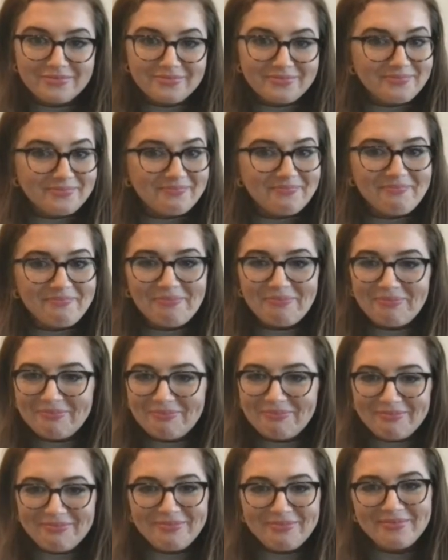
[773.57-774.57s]
4
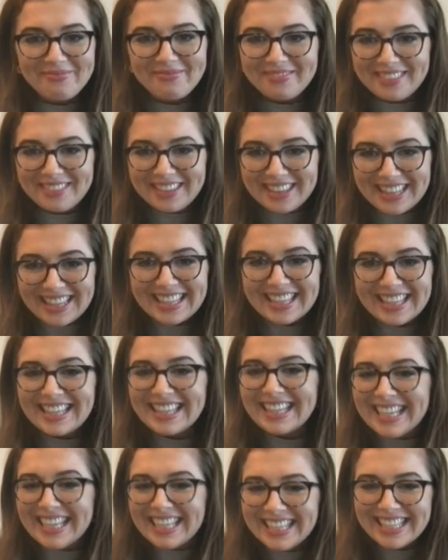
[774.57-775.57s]
targets, 4
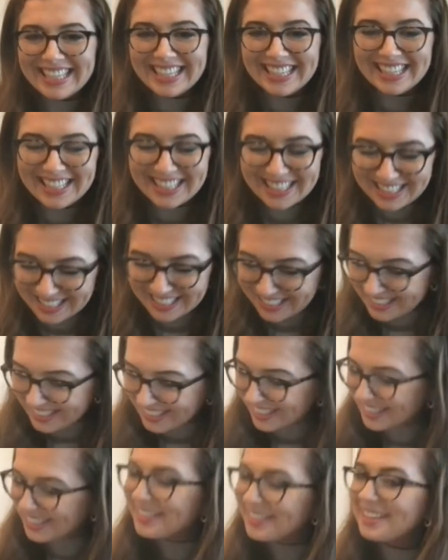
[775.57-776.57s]
catches, 86 yards, and a
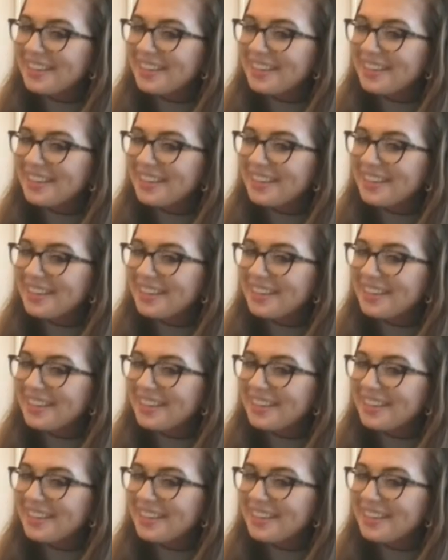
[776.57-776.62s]
touchdown.